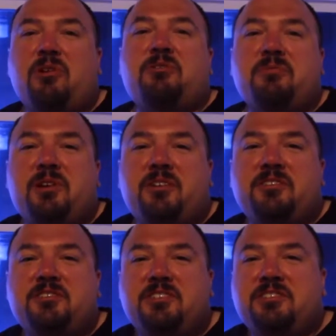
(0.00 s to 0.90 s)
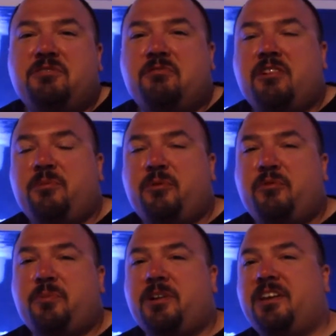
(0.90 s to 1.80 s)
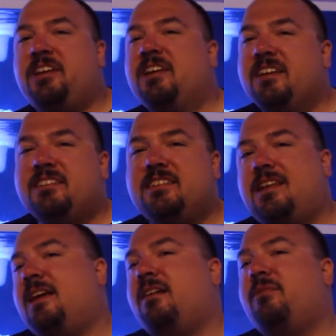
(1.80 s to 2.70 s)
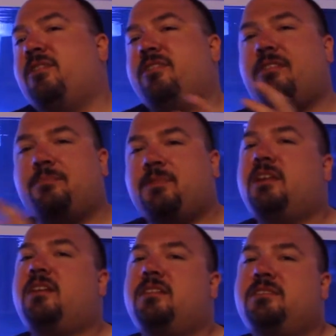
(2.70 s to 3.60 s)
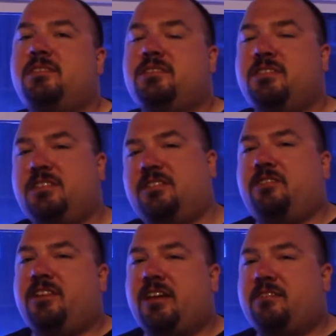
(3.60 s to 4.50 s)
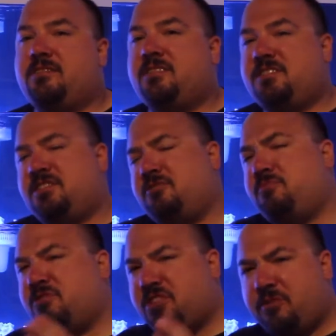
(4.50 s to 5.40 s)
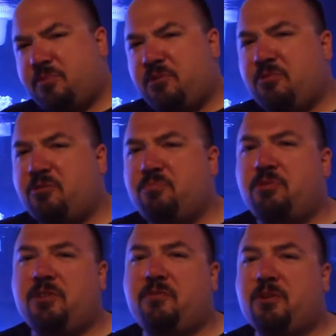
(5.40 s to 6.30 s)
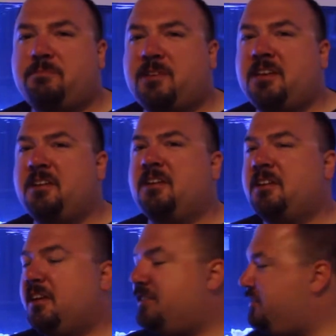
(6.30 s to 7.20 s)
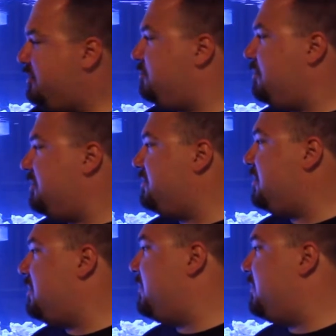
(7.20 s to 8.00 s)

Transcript: Welcome to AlexGs Aquarium, everybody. Today I have another update on the 1600 gallon system. It's going to be a real brief update. I just wanted to talk